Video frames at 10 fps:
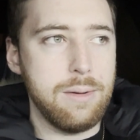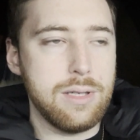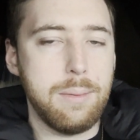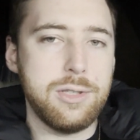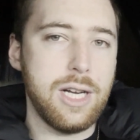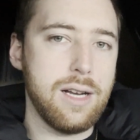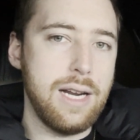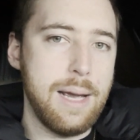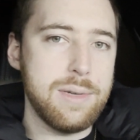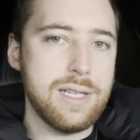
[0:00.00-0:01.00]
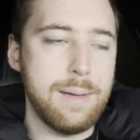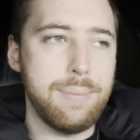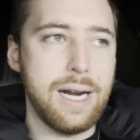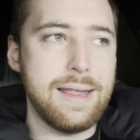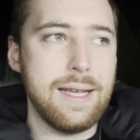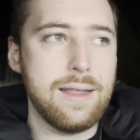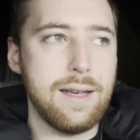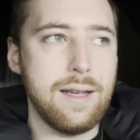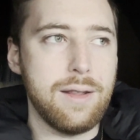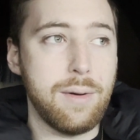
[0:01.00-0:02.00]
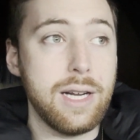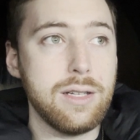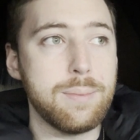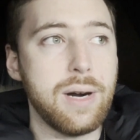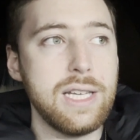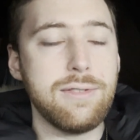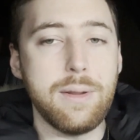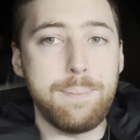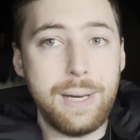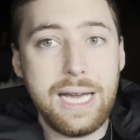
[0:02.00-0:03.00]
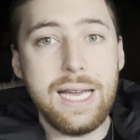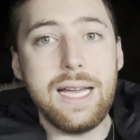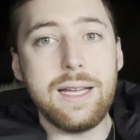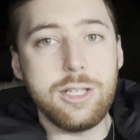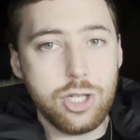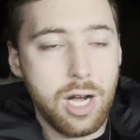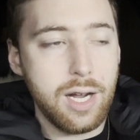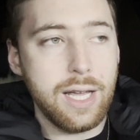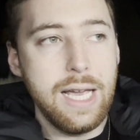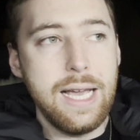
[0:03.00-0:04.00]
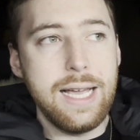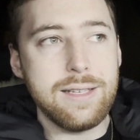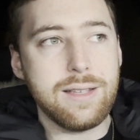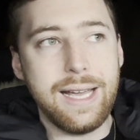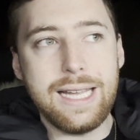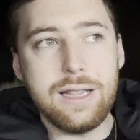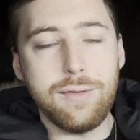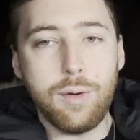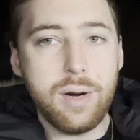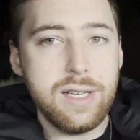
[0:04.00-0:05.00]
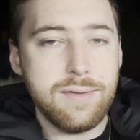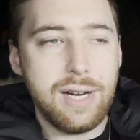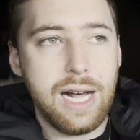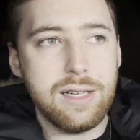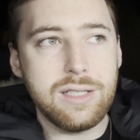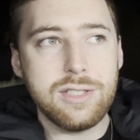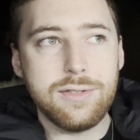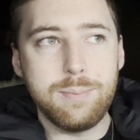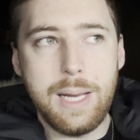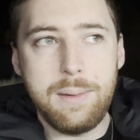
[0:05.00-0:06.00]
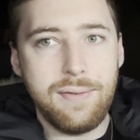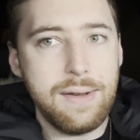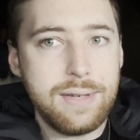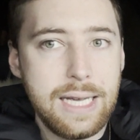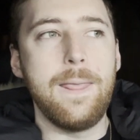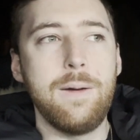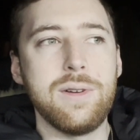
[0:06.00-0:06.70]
I will double check on Amazon, but I think the regular price for the big jug is like in the 40s of dollars, maybe 50.